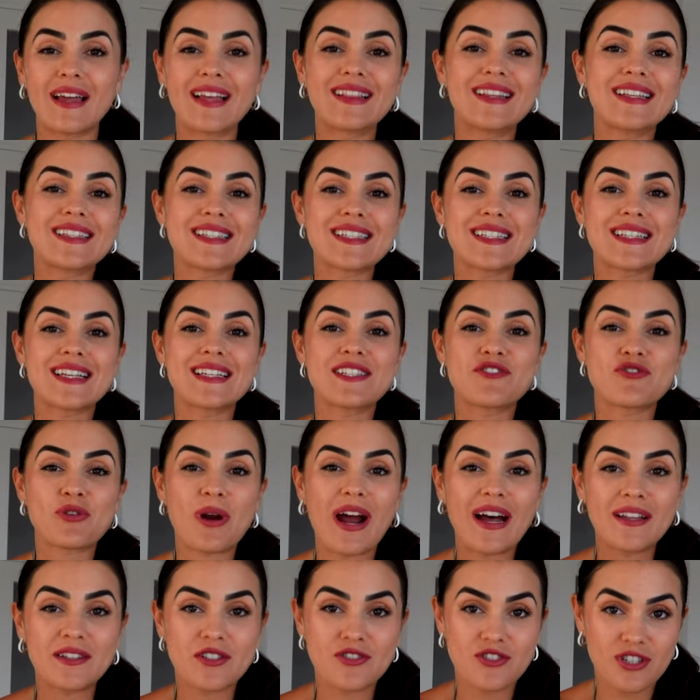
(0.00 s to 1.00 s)
And this is the
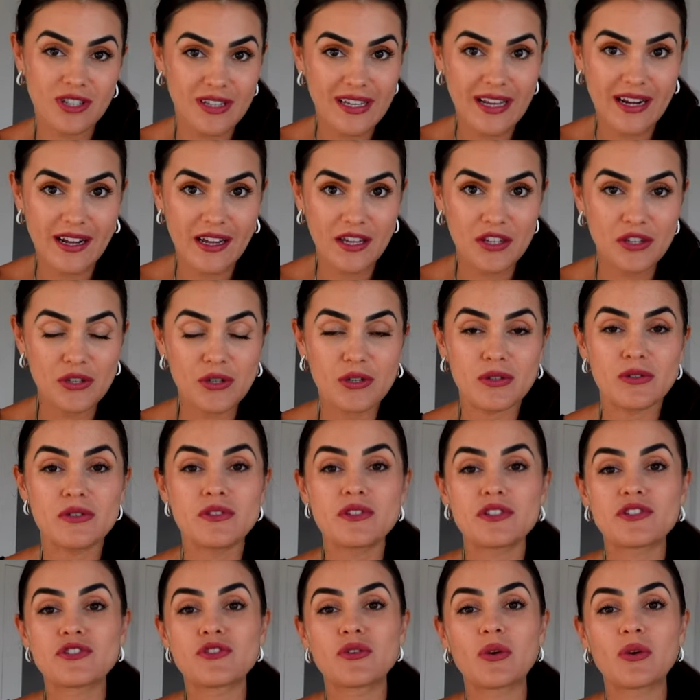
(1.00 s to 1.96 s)
strategy that I use